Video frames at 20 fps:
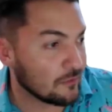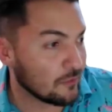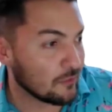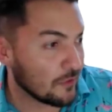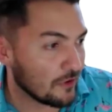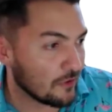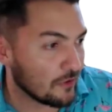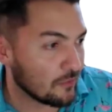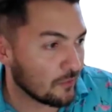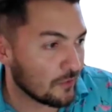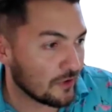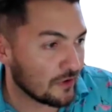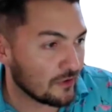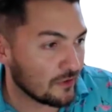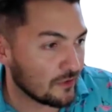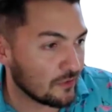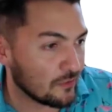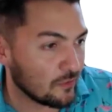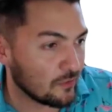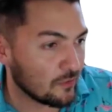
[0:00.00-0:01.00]

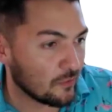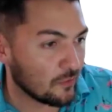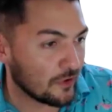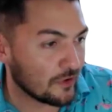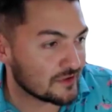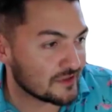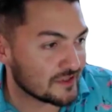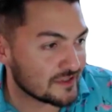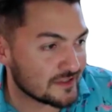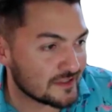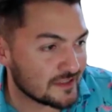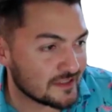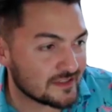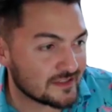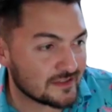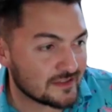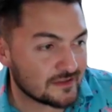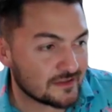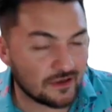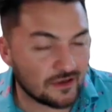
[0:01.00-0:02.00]
Where does
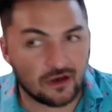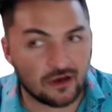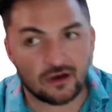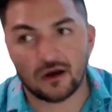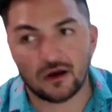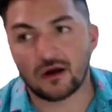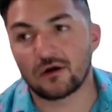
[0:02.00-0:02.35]
this go?